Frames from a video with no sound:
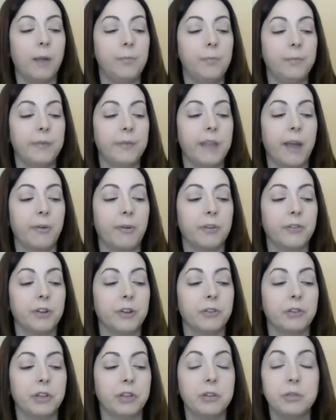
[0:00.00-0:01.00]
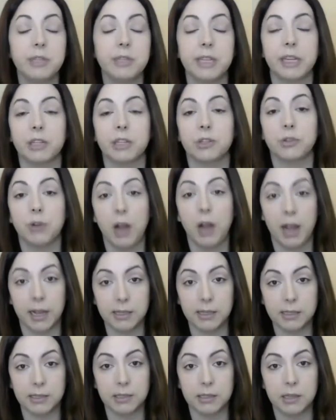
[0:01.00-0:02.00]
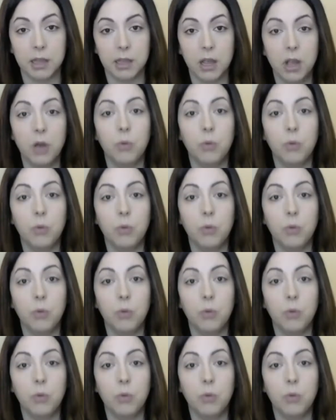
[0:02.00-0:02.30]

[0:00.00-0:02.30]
Now, if you're using a trust,